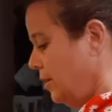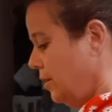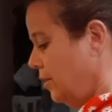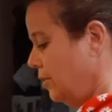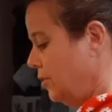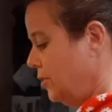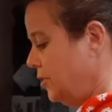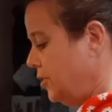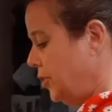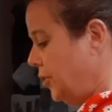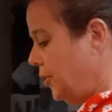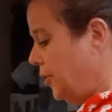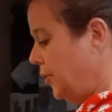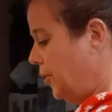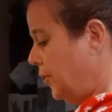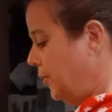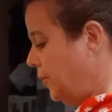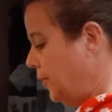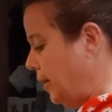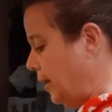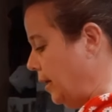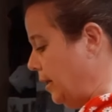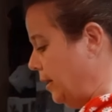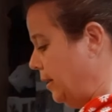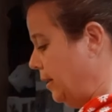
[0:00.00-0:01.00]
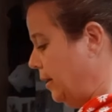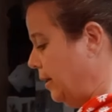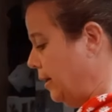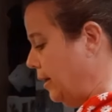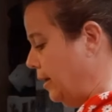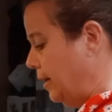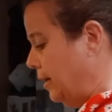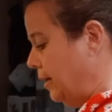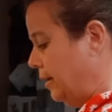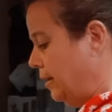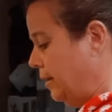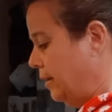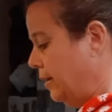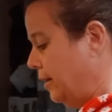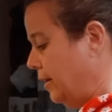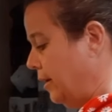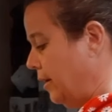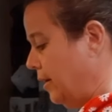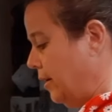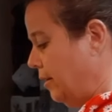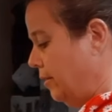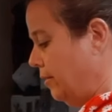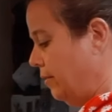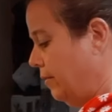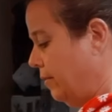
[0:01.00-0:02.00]
2. And then, you
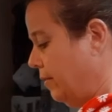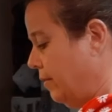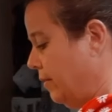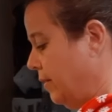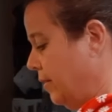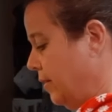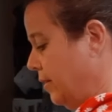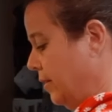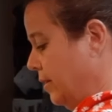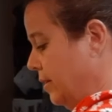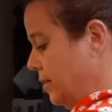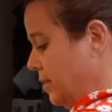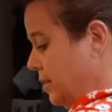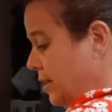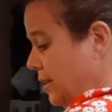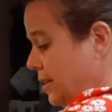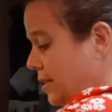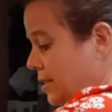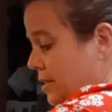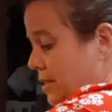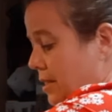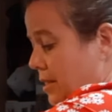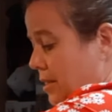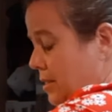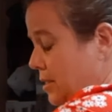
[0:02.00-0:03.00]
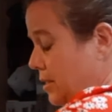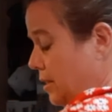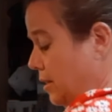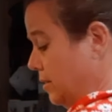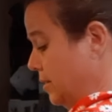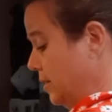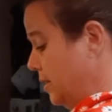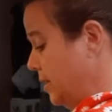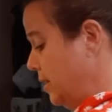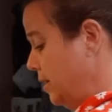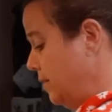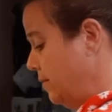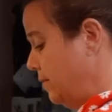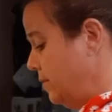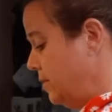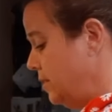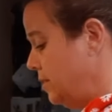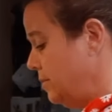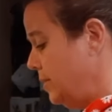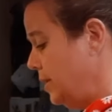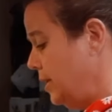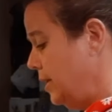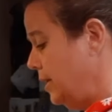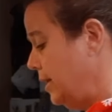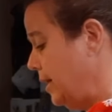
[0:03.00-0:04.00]
know, if it's not salty enough for
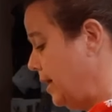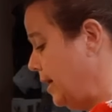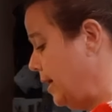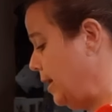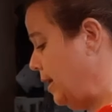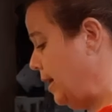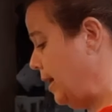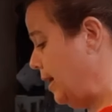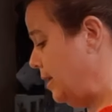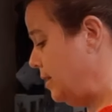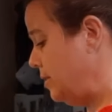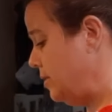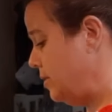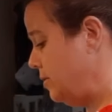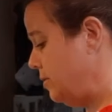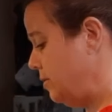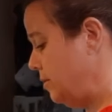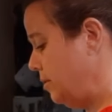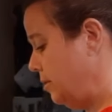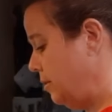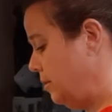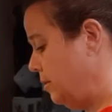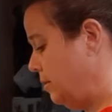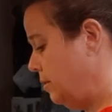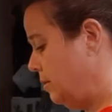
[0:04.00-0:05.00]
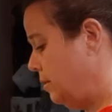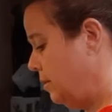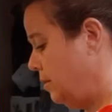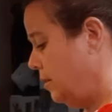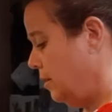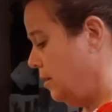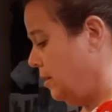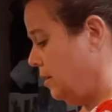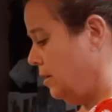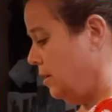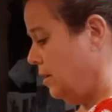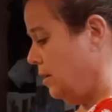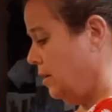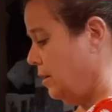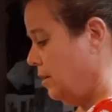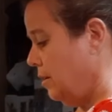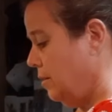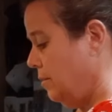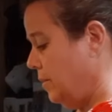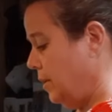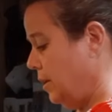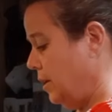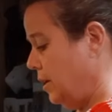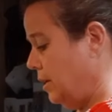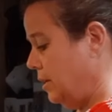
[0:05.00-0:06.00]
somebody, they can add it to it.
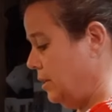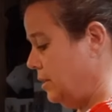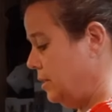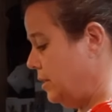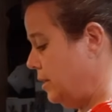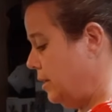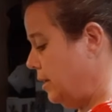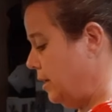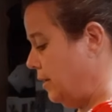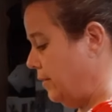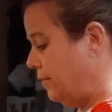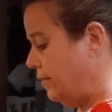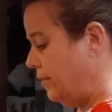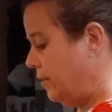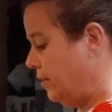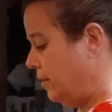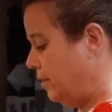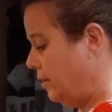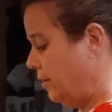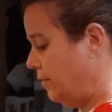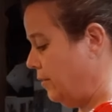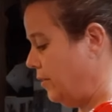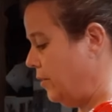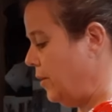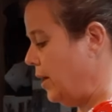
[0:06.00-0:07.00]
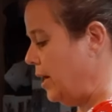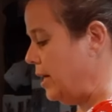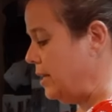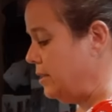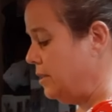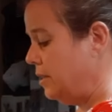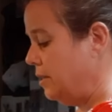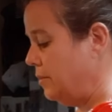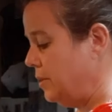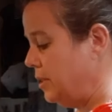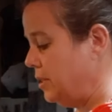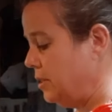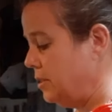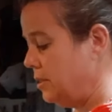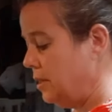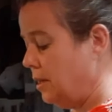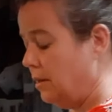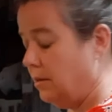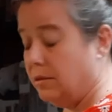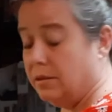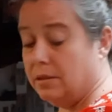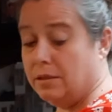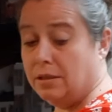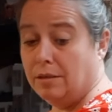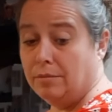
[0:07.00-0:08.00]
Like I said, if you add too much
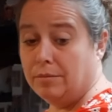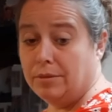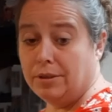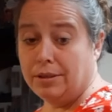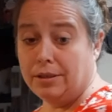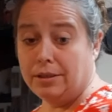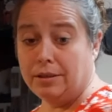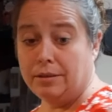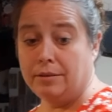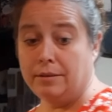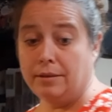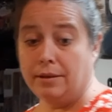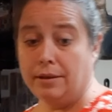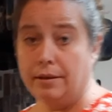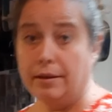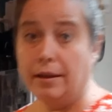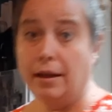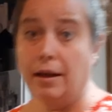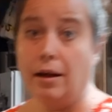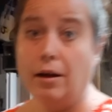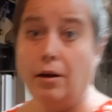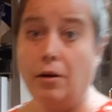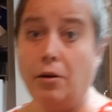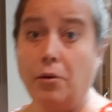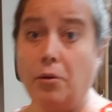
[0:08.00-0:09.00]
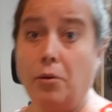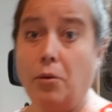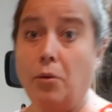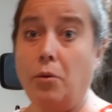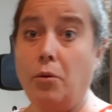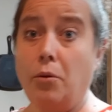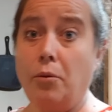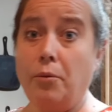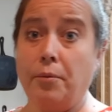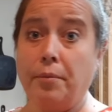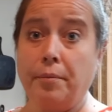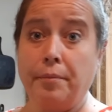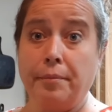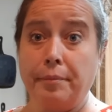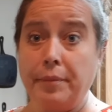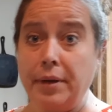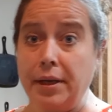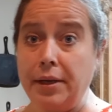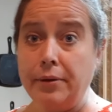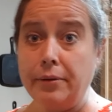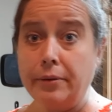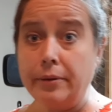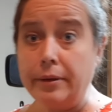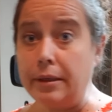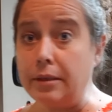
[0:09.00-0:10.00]
salt to something, then that whole
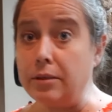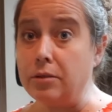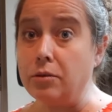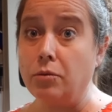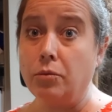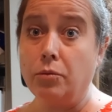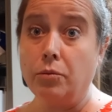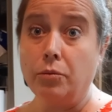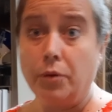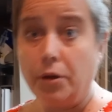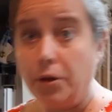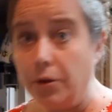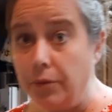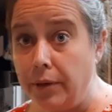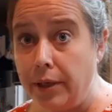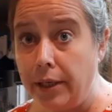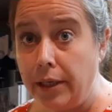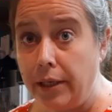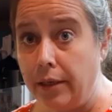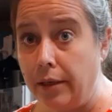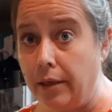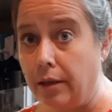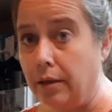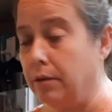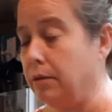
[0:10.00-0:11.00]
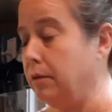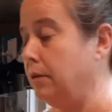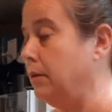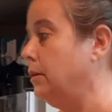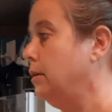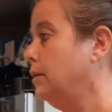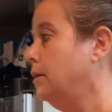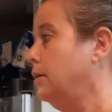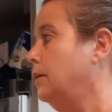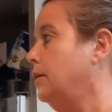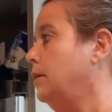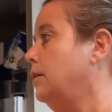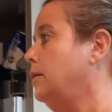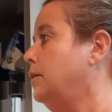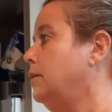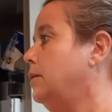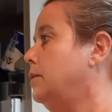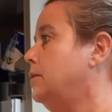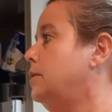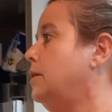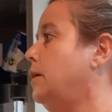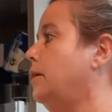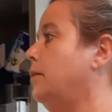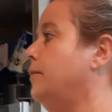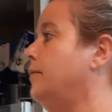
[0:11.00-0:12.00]
meal is ruined.
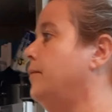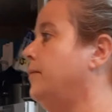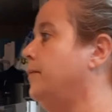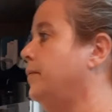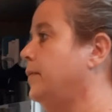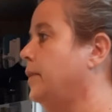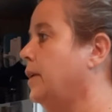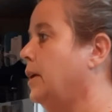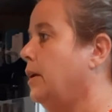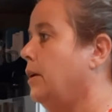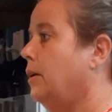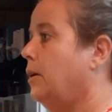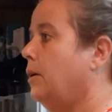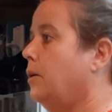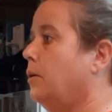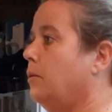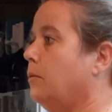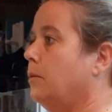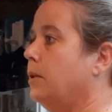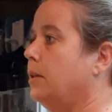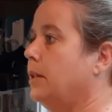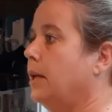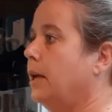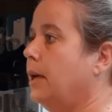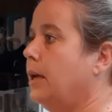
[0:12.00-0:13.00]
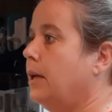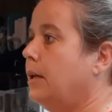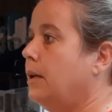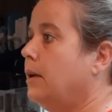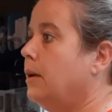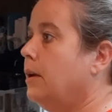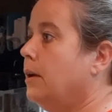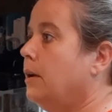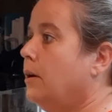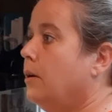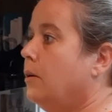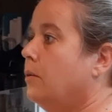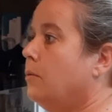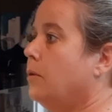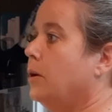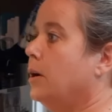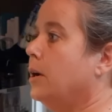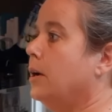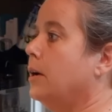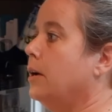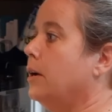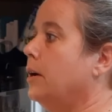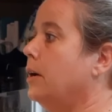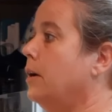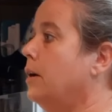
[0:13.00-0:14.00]
So, with that, we're going
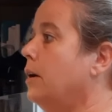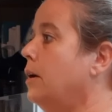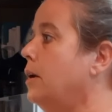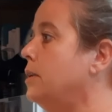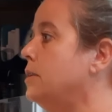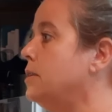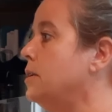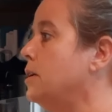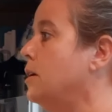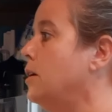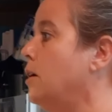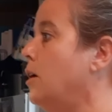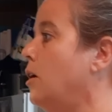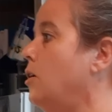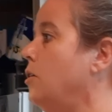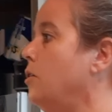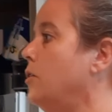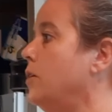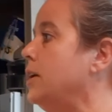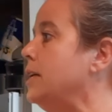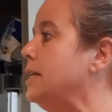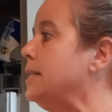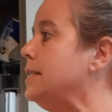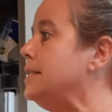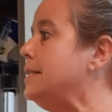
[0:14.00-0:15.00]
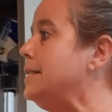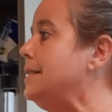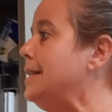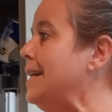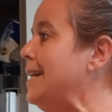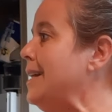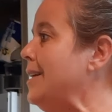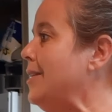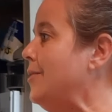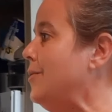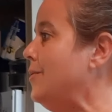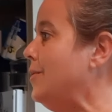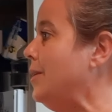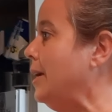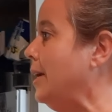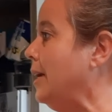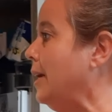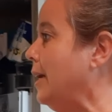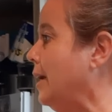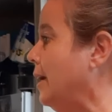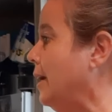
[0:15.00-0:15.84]
to cut our grits down